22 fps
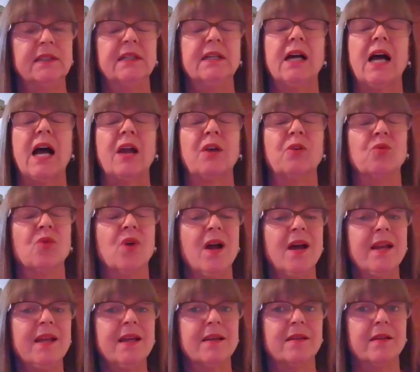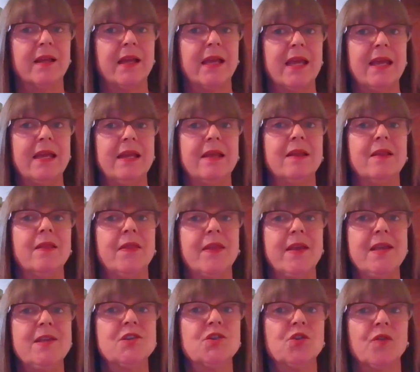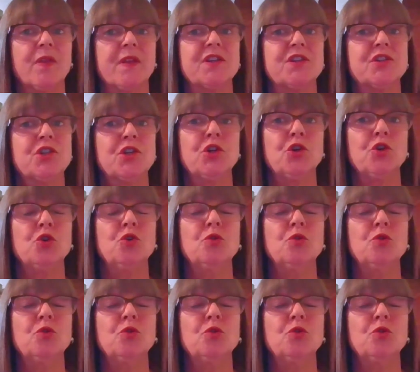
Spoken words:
Ironically, these are the 2